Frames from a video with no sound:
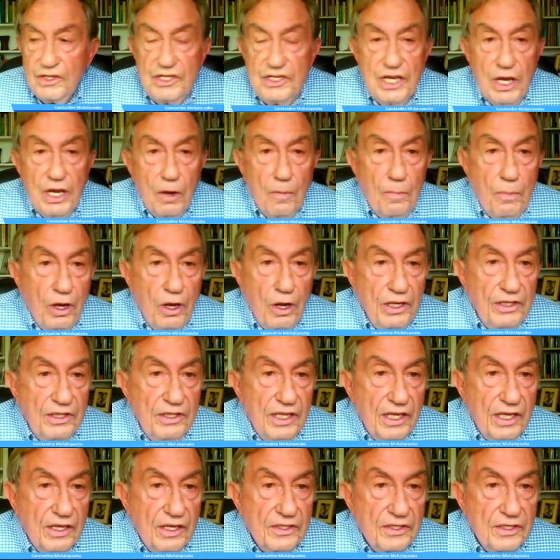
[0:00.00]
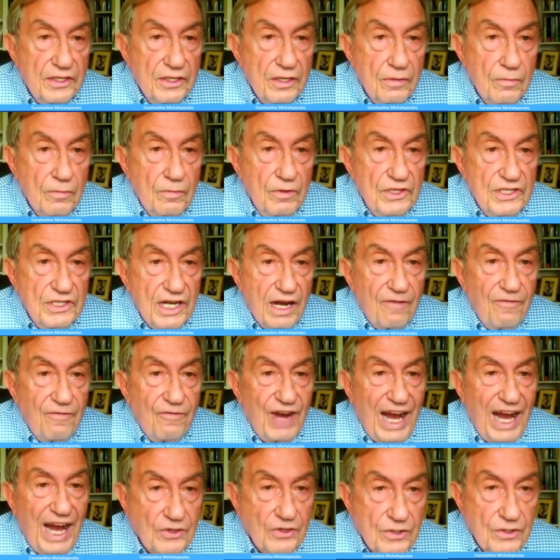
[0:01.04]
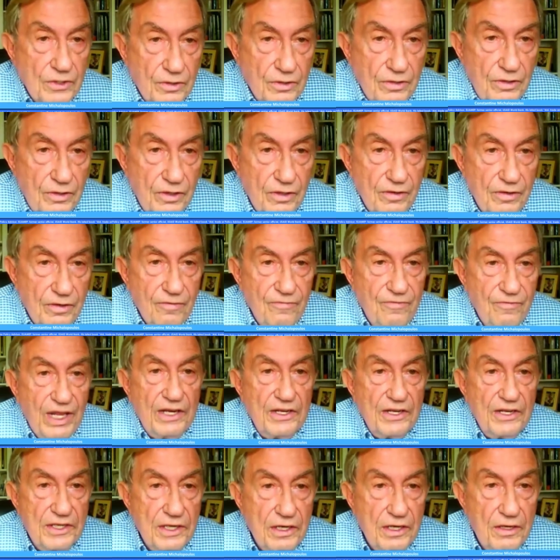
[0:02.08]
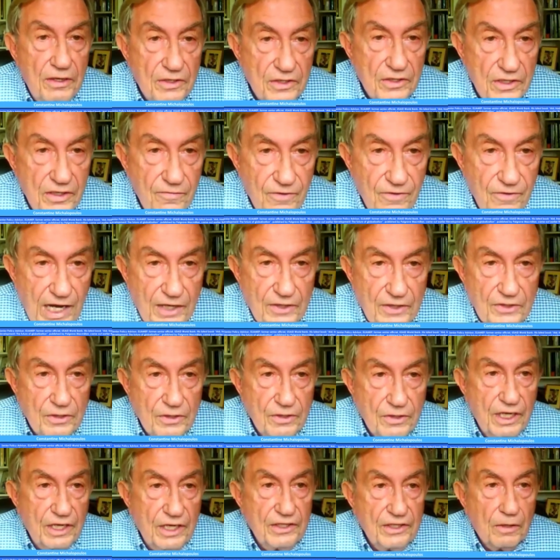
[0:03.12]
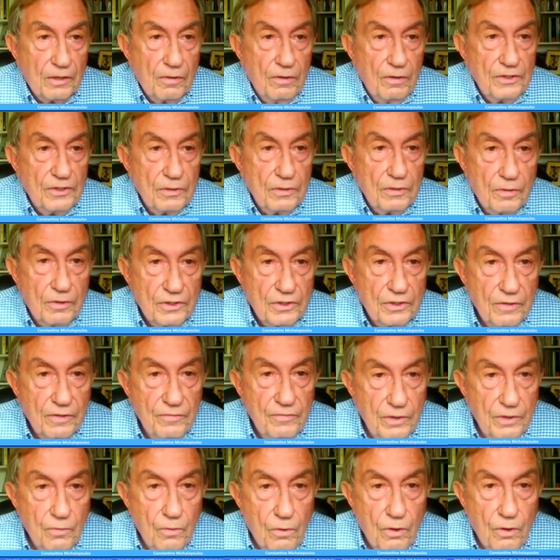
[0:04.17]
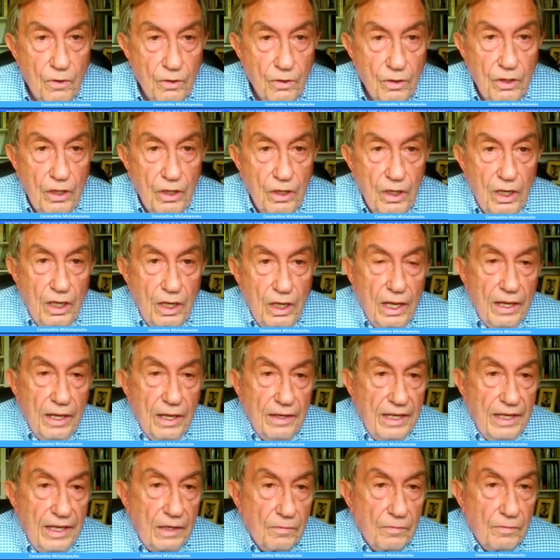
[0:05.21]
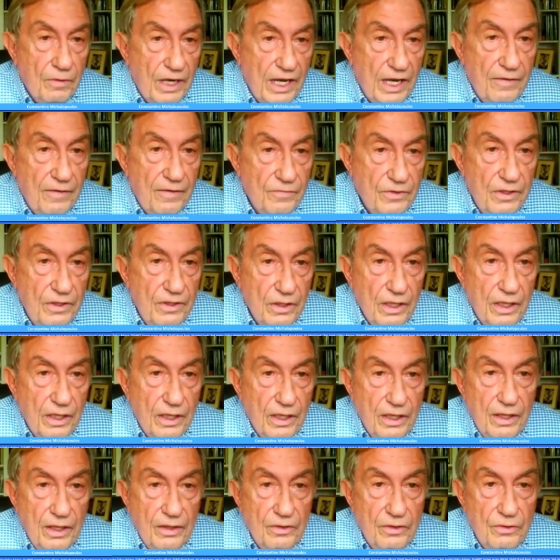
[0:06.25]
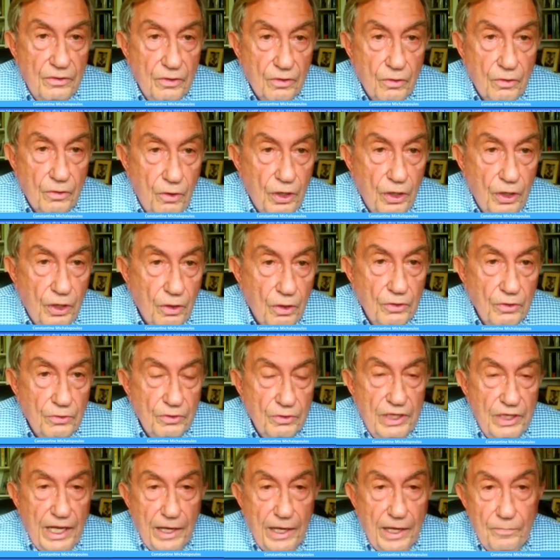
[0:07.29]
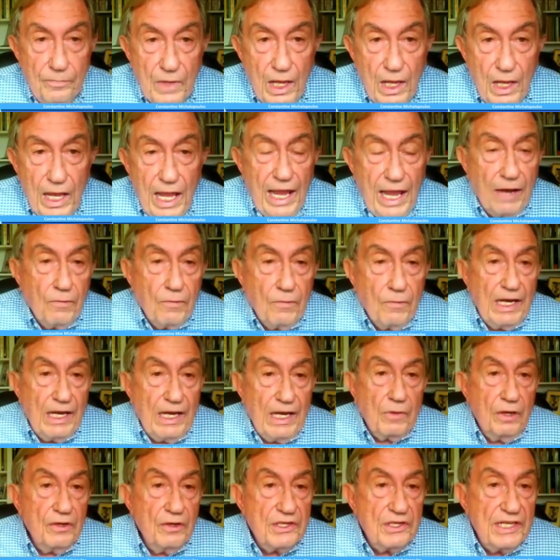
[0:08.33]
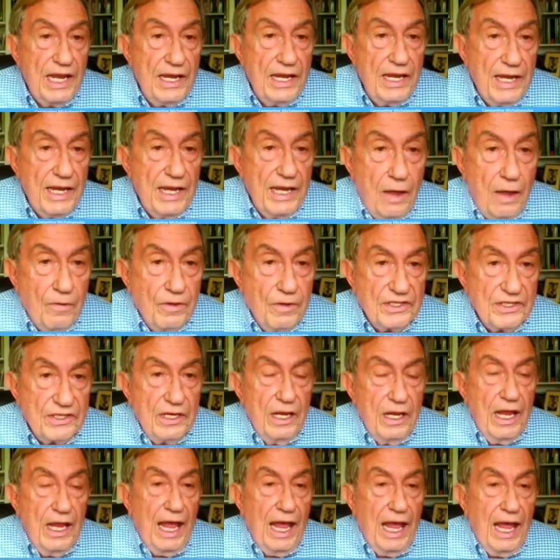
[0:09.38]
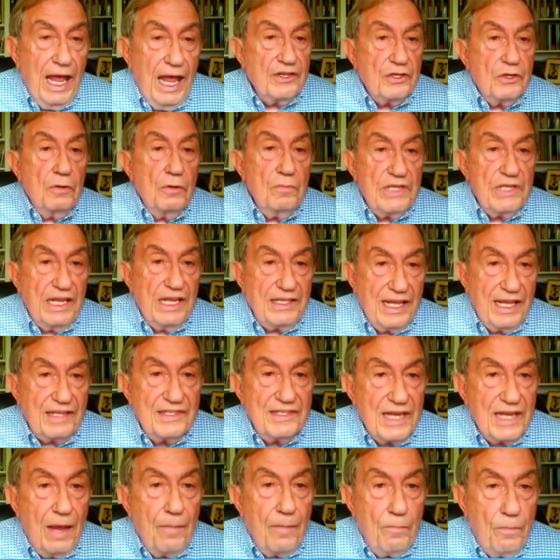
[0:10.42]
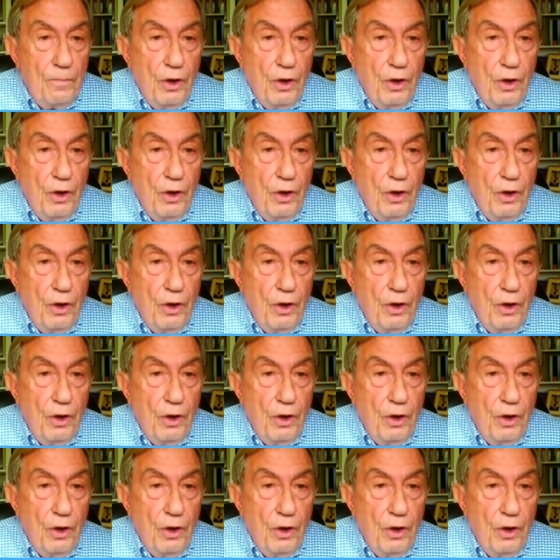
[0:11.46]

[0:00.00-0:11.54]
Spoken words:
geopolitics which are fractured, very seriously fractured as a consequence of the war that we have going on today? And what I'm going to say now is assumes that at some